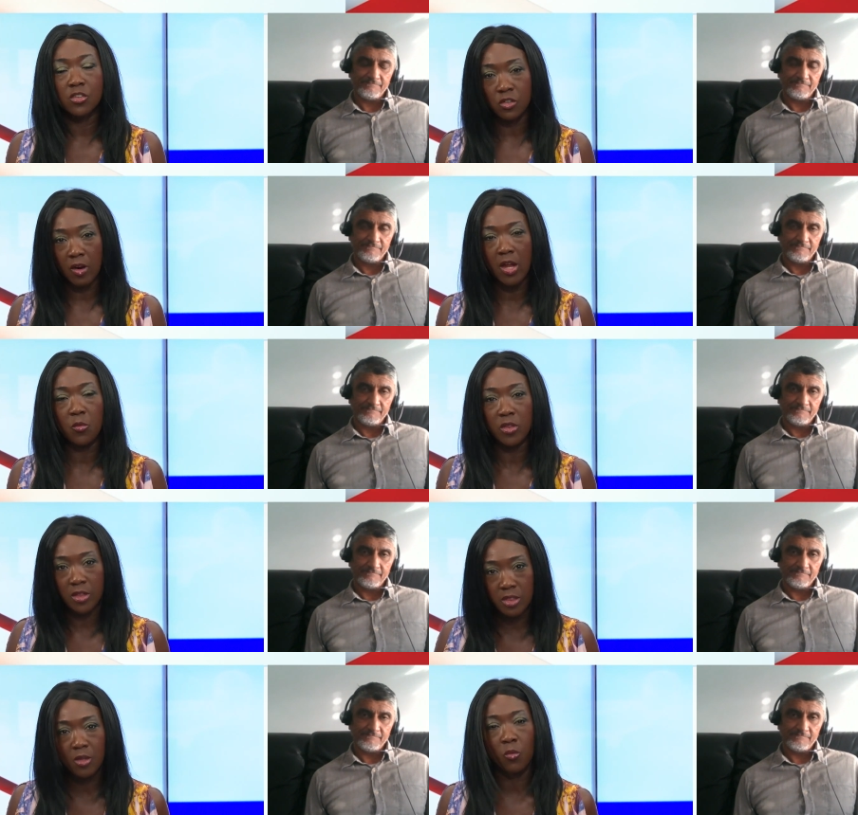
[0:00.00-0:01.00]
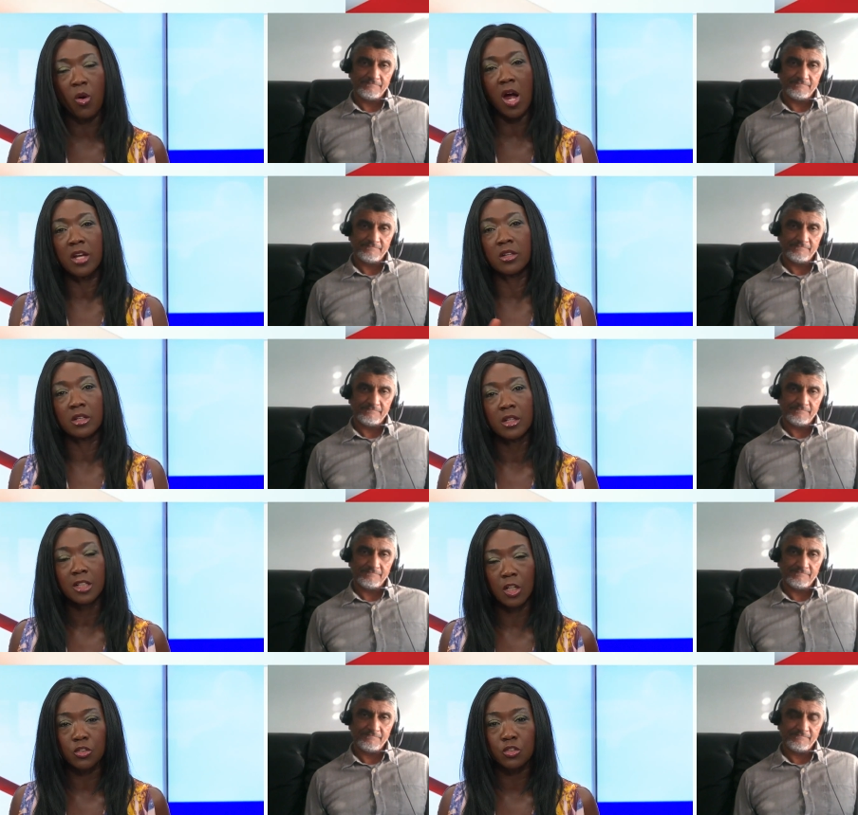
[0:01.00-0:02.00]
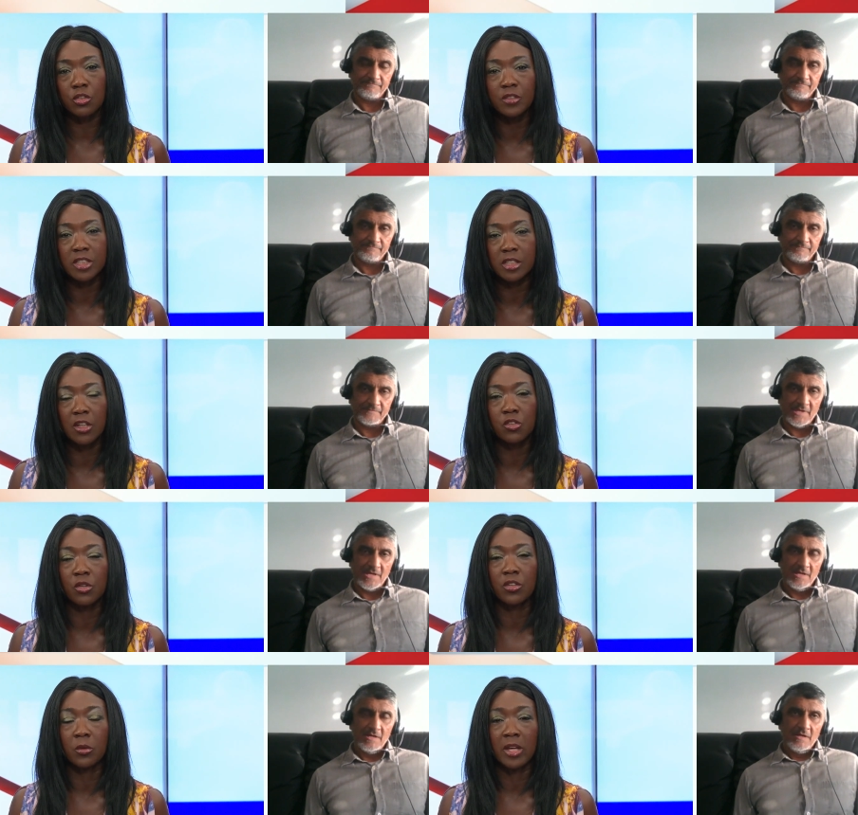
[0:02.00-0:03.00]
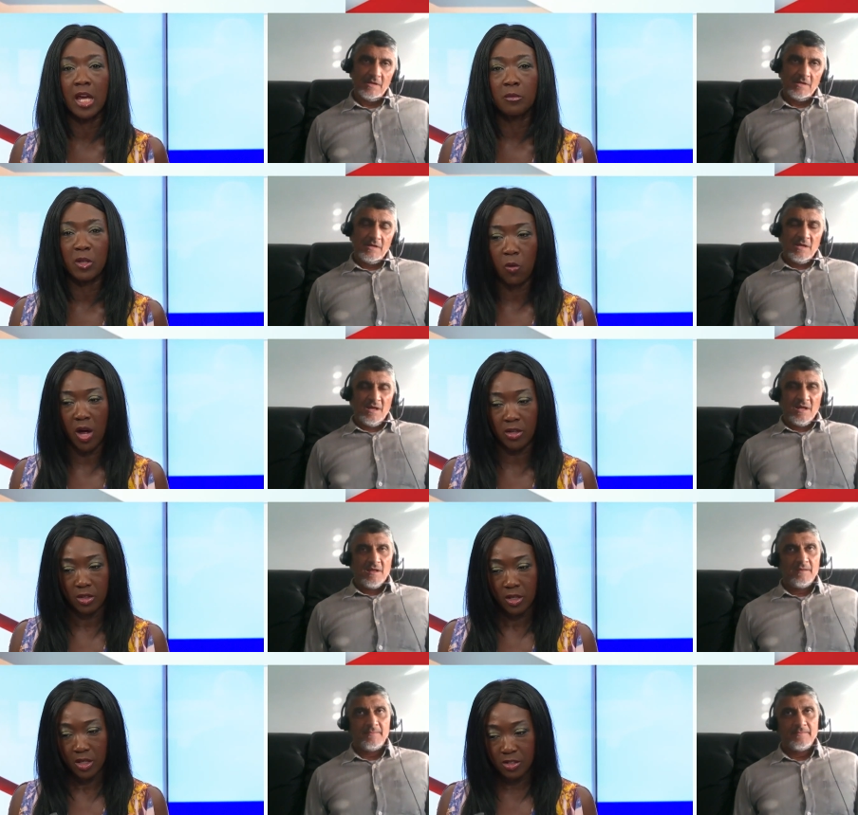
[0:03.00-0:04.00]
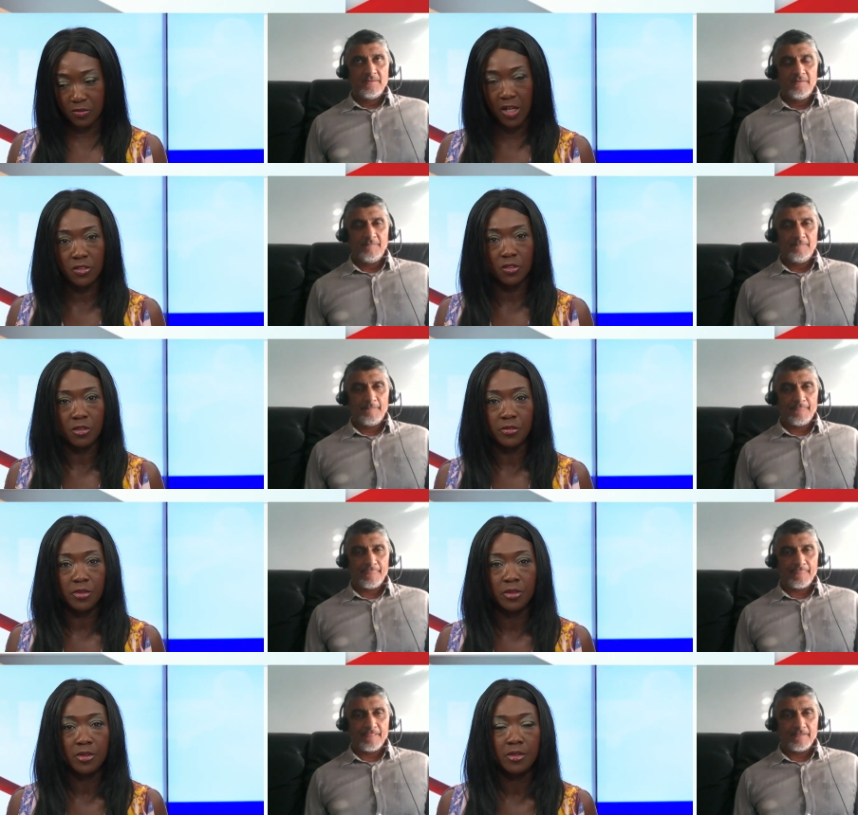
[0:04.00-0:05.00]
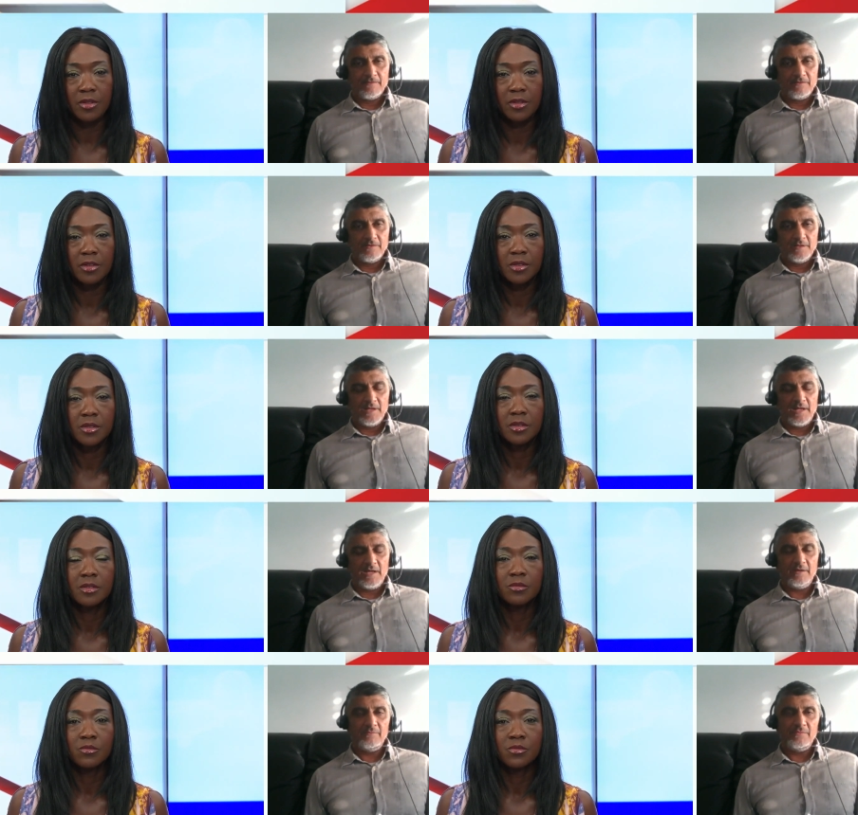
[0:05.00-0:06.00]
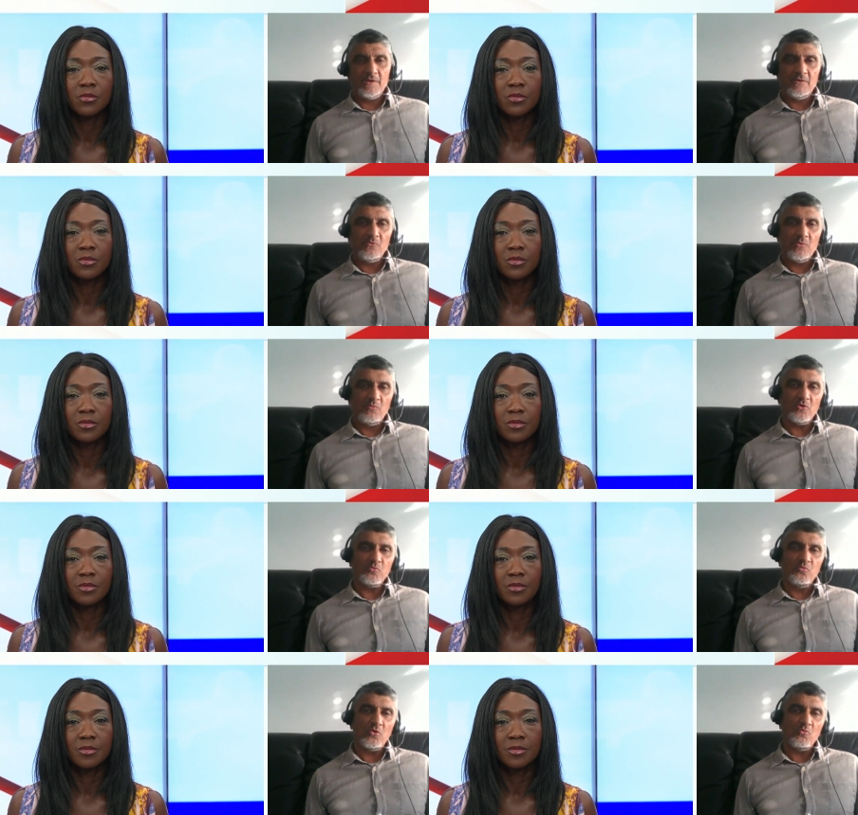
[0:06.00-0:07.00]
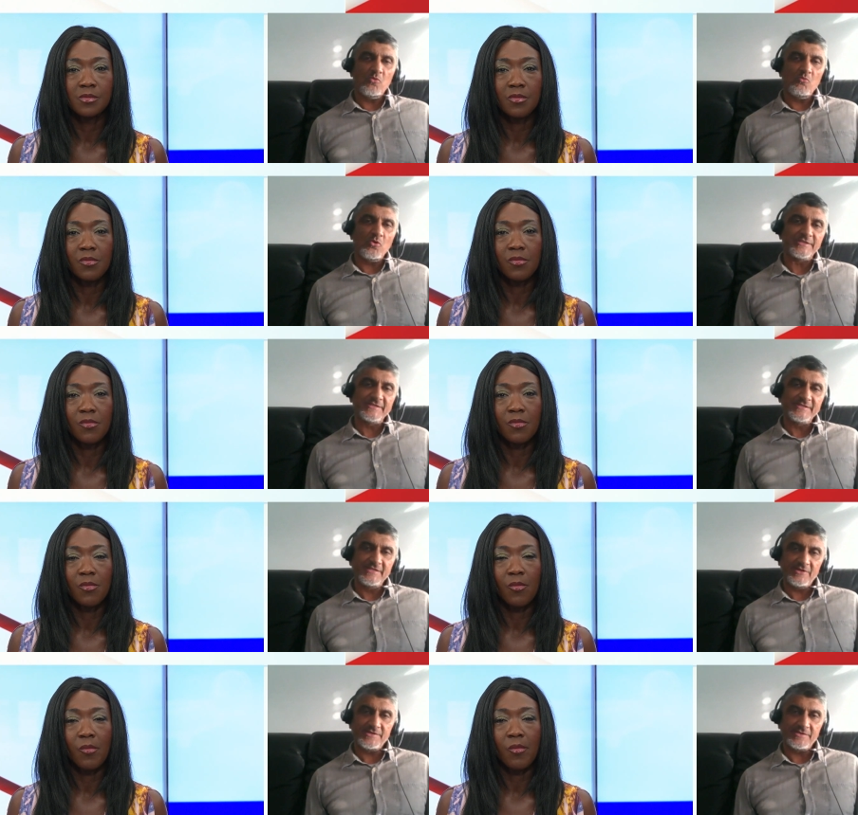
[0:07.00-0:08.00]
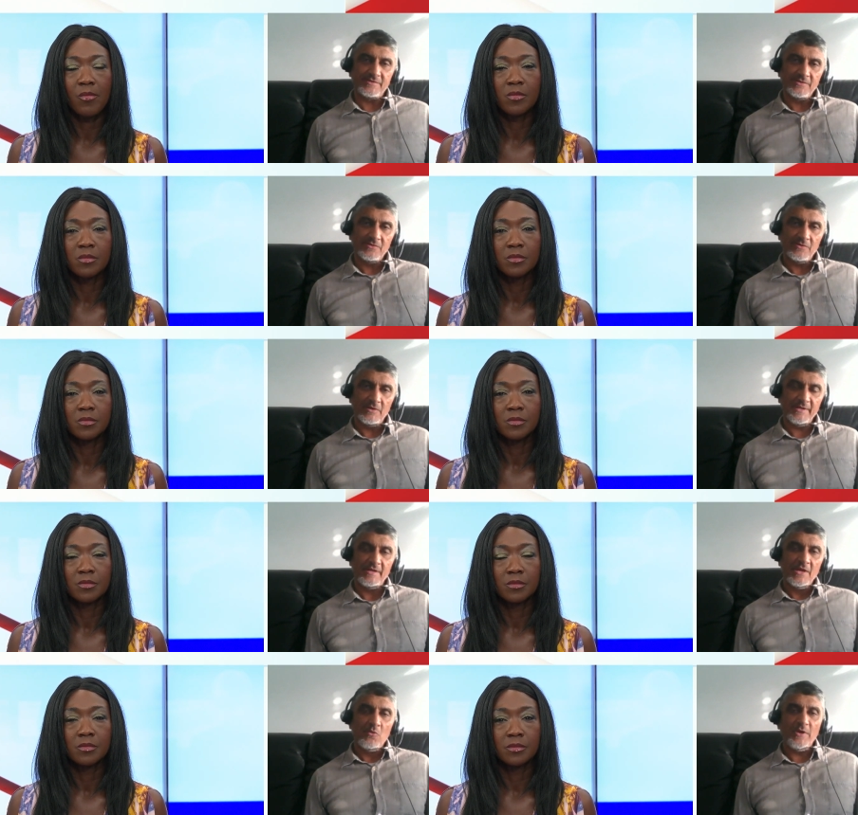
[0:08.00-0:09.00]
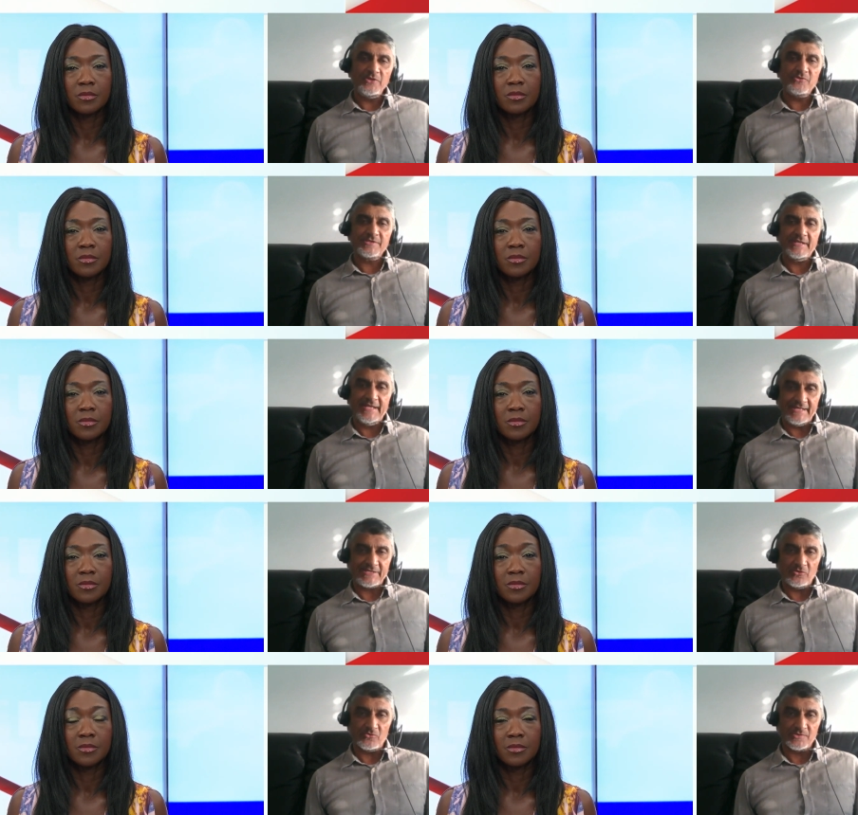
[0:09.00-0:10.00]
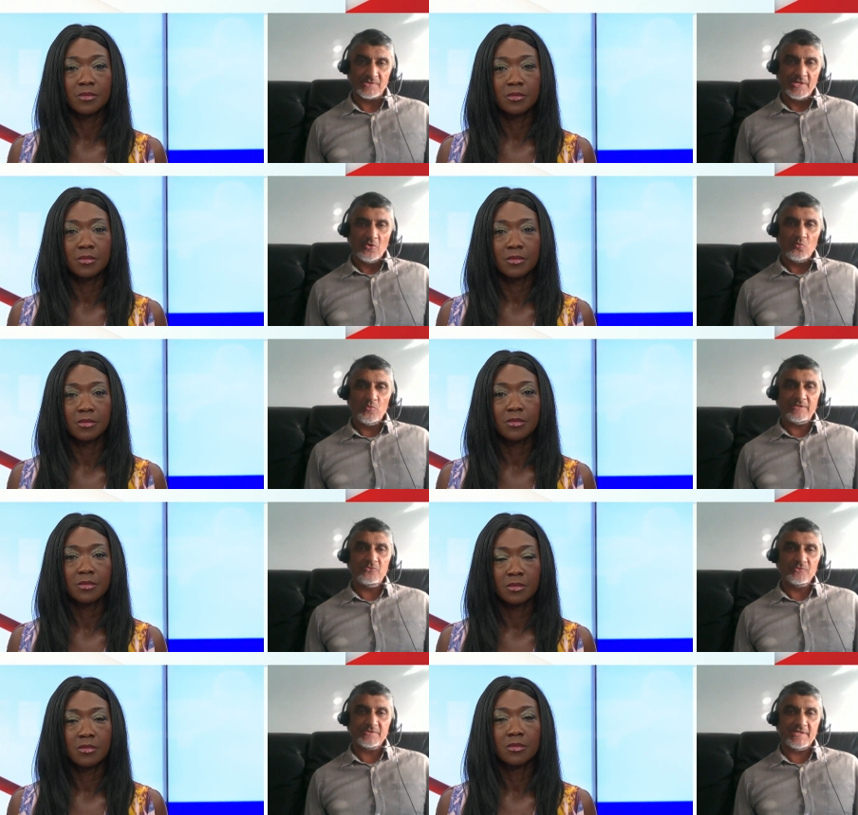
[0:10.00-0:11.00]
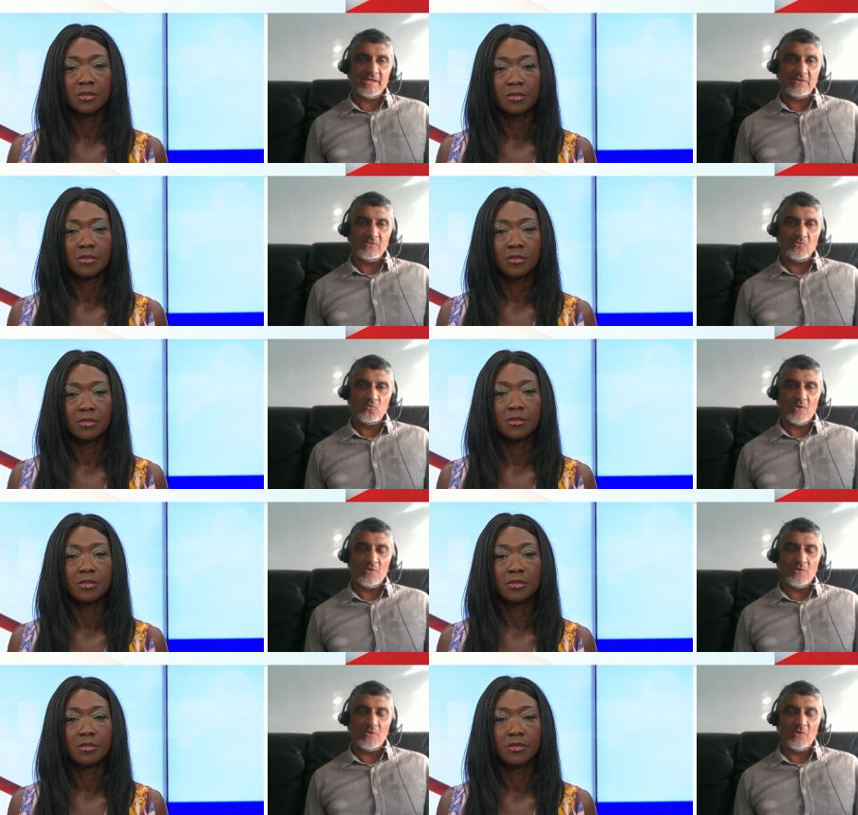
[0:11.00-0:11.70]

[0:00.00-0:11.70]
Speaker 1: integrate within the wider culture of this country, so it can be quite divisive.
Speaker 2: Um, well, what, what, what is integration? I mean, when you say ghettos, we don't say